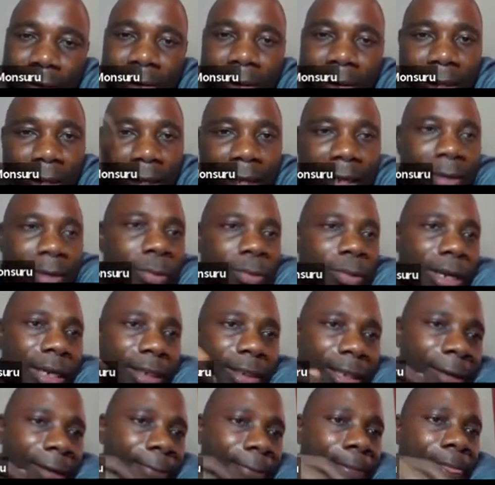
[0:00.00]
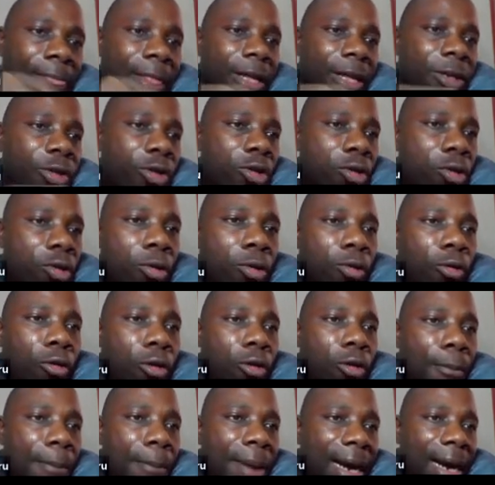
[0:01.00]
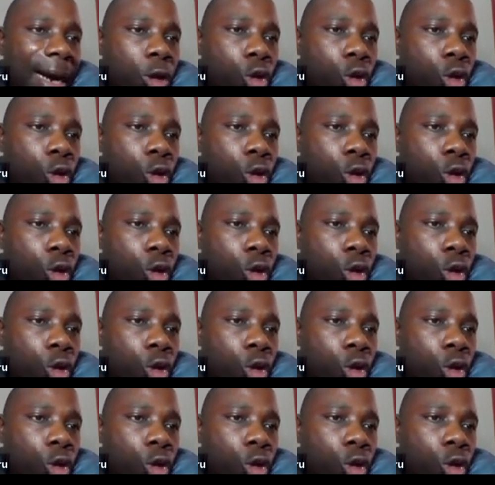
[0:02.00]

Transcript: Okay, anywhere, sure. So go back